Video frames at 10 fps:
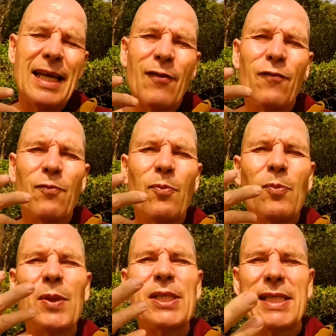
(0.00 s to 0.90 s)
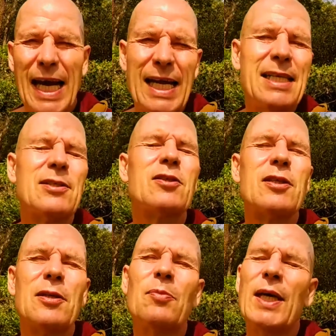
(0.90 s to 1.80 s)
they be
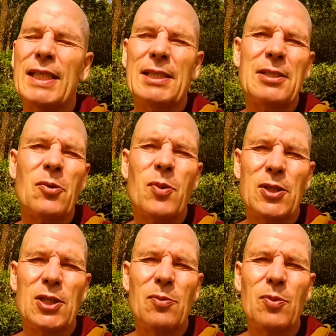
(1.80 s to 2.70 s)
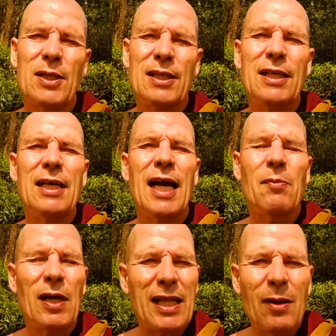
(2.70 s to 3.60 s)
silenced by this compassion and pity.
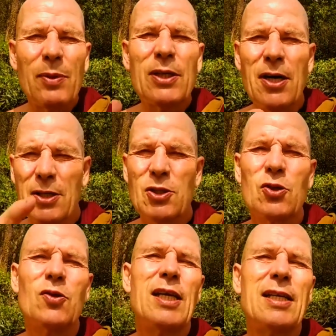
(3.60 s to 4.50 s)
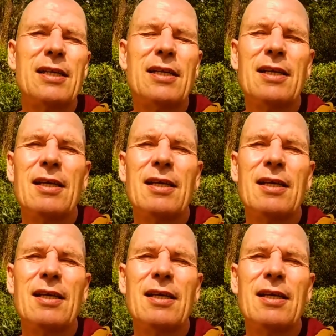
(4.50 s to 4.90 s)
And may they be concentrated